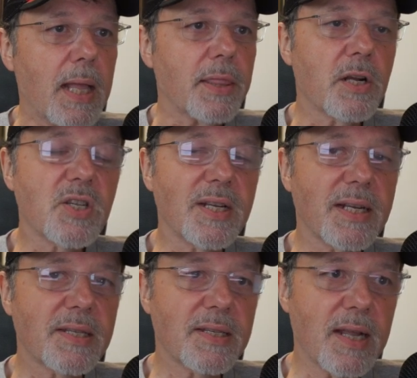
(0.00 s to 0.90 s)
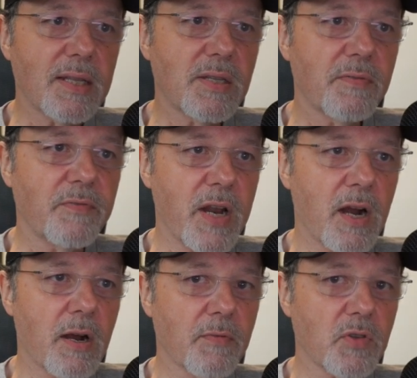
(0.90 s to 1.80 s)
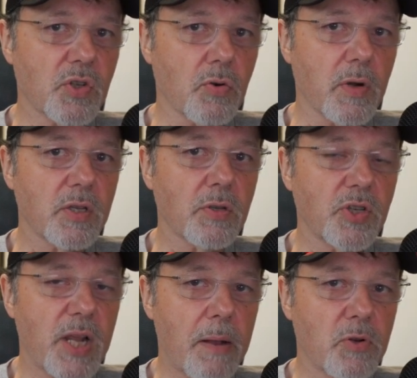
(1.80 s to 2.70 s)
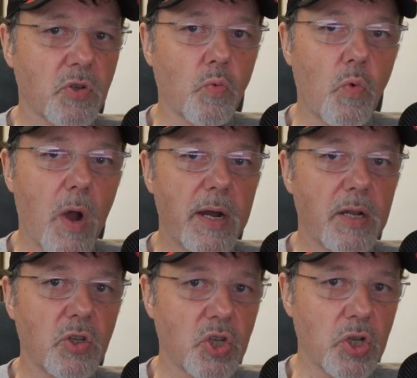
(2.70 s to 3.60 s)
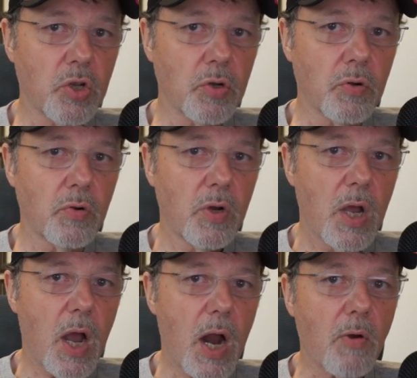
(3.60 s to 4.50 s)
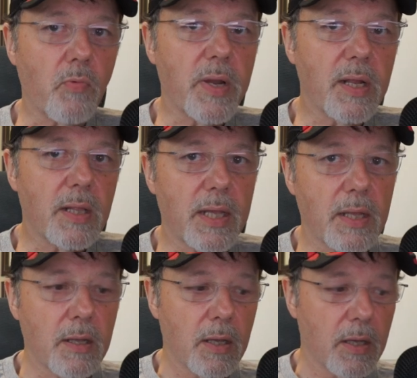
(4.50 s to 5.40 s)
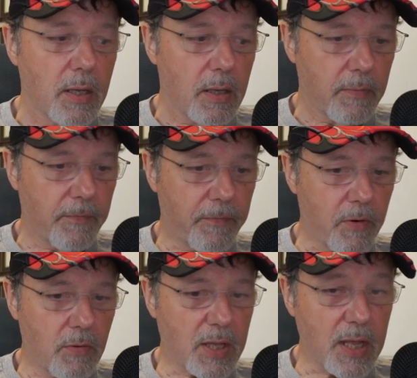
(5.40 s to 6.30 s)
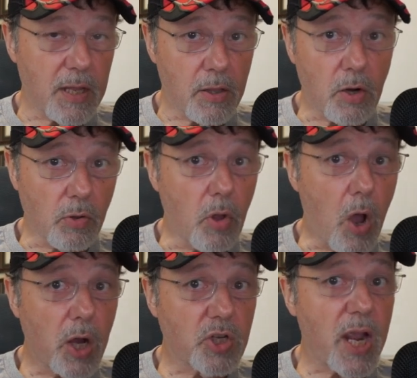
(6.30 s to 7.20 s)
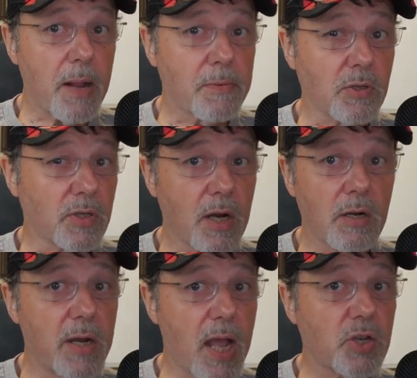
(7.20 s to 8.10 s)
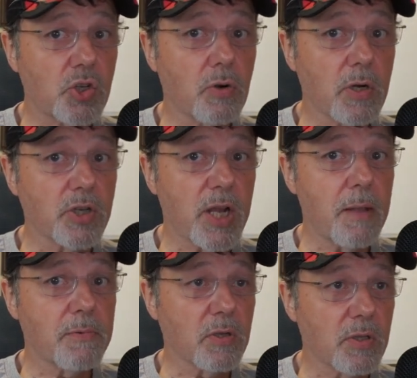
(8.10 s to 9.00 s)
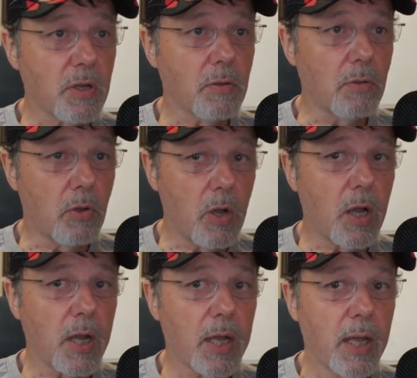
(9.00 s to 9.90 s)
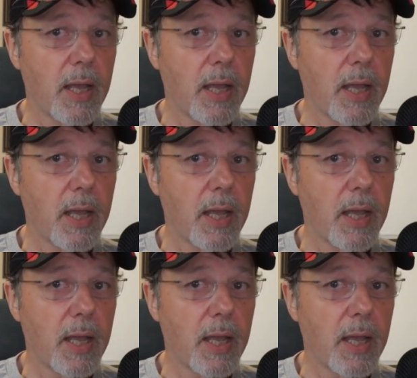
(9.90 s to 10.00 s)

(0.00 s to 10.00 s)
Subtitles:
There's an extensive narrative story. So chapters 1 and 2 are really they're long chapters. They're not short chapters. They're long.